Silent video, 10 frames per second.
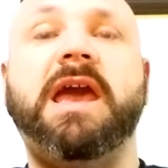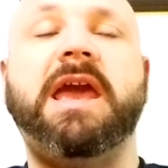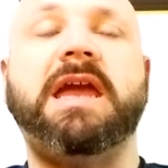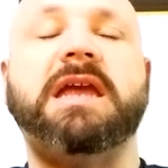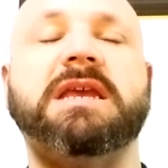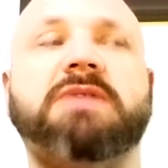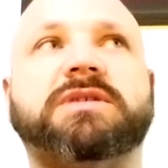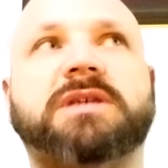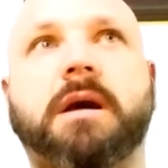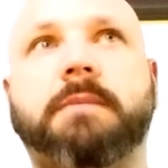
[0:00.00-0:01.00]
And it
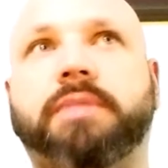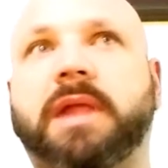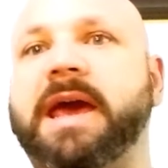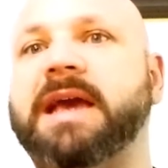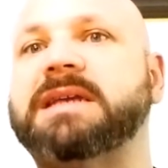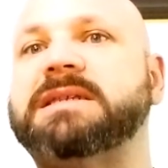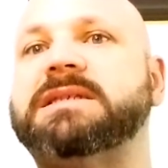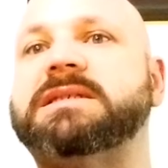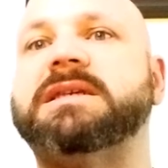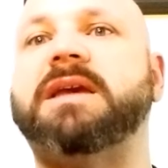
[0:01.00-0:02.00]
was
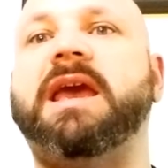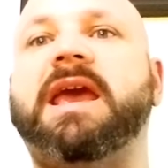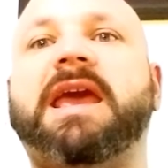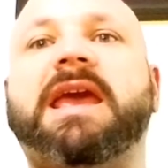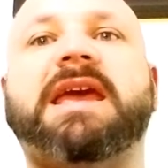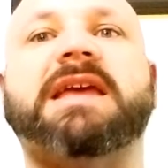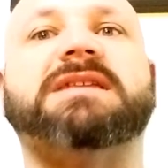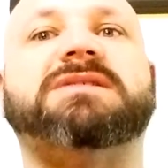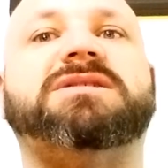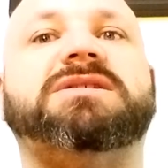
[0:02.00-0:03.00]
complex,
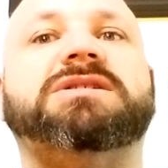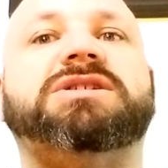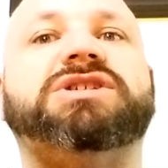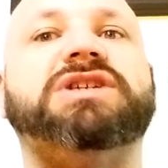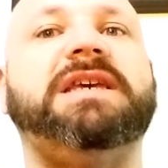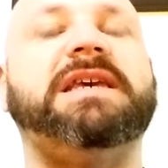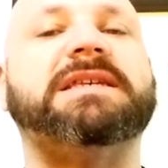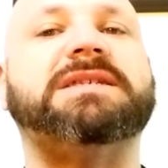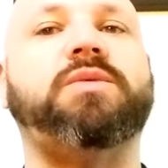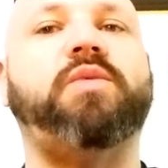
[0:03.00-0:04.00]
and she
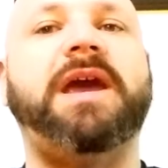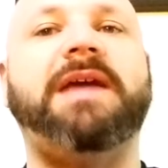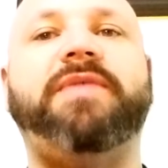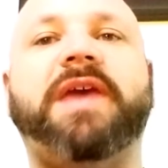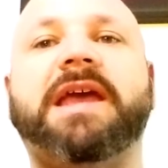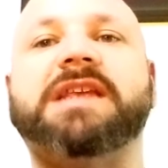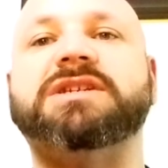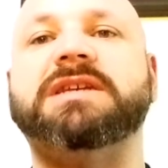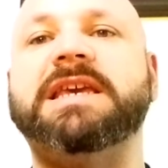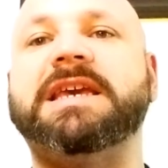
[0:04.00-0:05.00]
is the way that
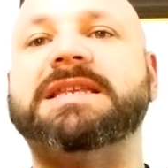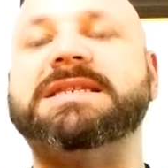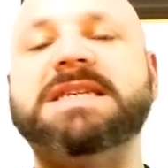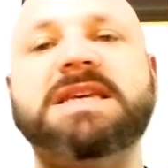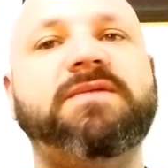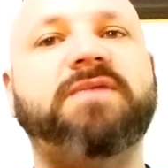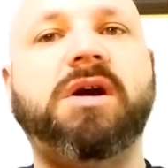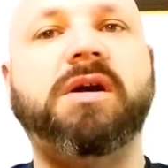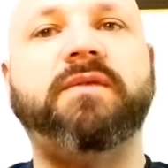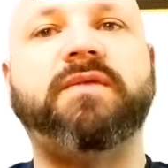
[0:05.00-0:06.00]
he can
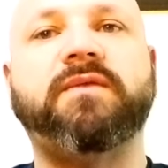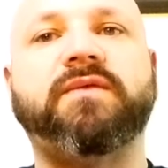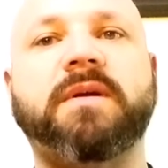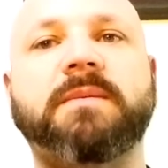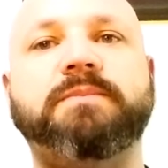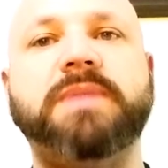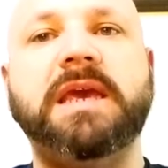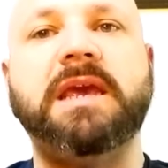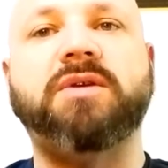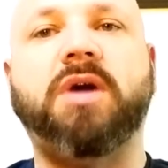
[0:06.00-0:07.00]
devolve from
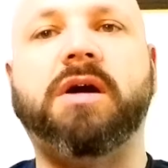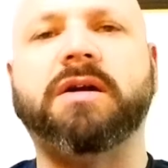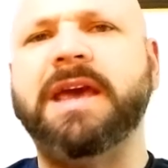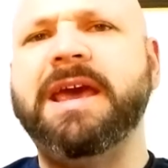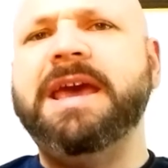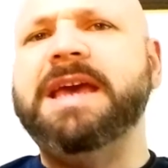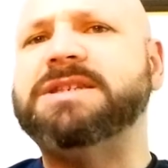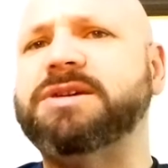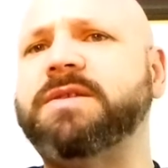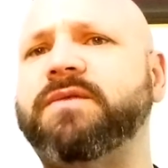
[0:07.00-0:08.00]
being the Hulk.
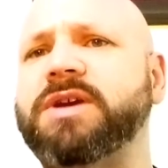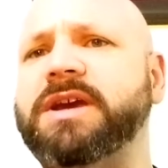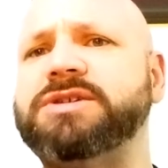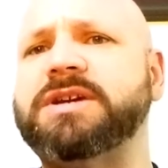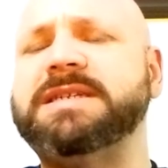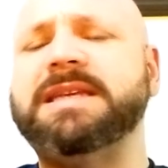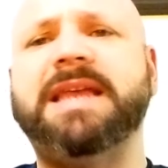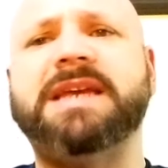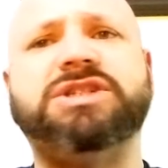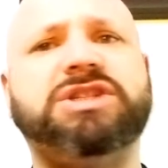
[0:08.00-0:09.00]
It's also very interesting
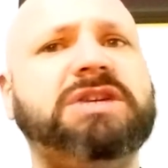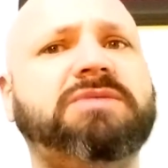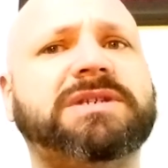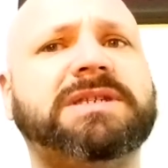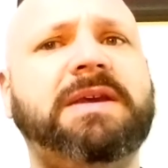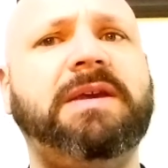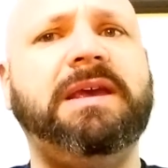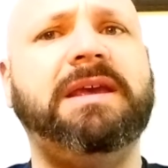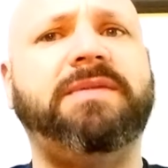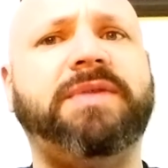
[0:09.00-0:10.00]
that she was
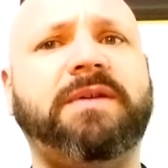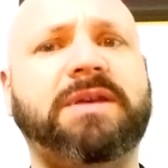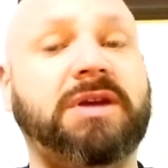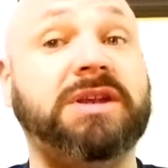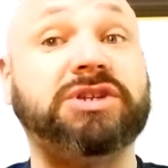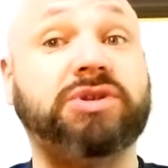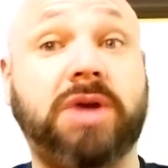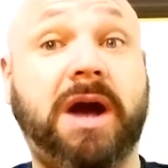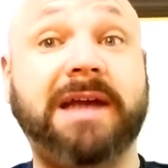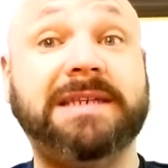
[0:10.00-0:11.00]
the the initial
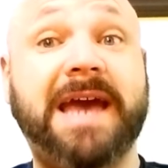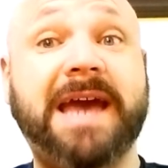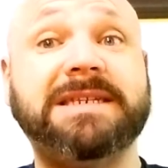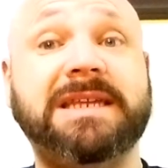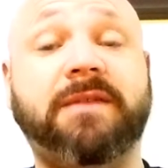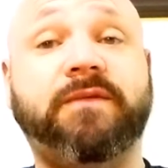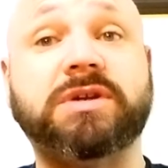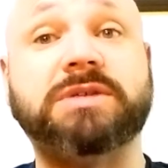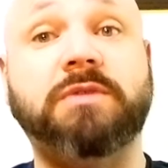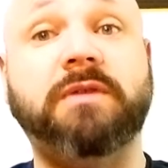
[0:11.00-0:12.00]
contact in the
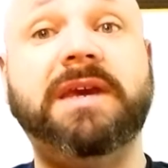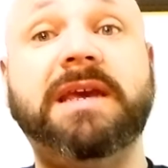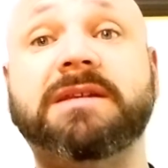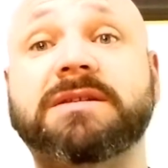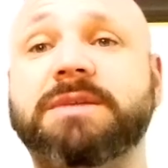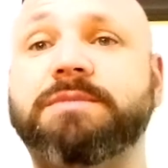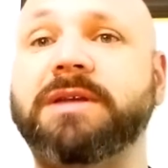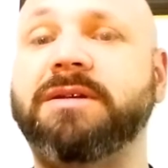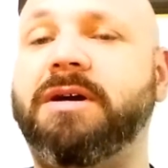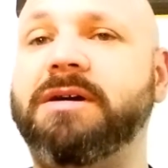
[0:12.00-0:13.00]
first movie to
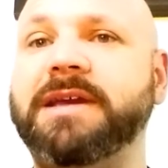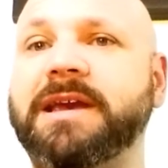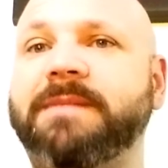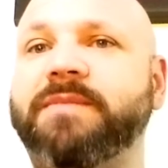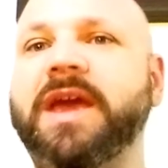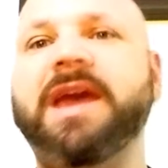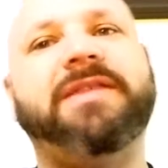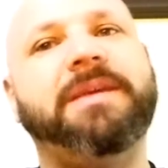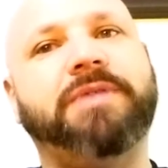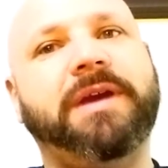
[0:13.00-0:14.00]
bring the Hulk in.
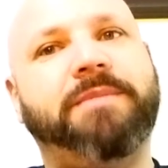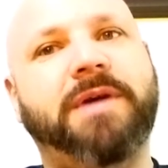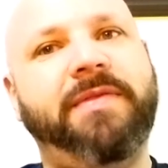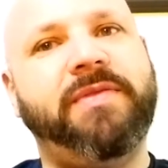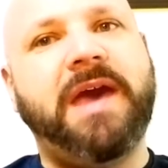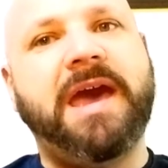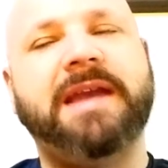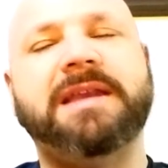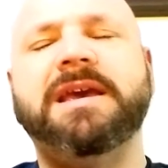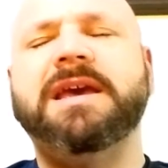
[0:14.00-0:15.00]
They play upon
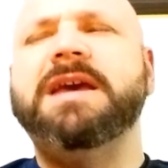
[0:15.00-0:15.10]
that.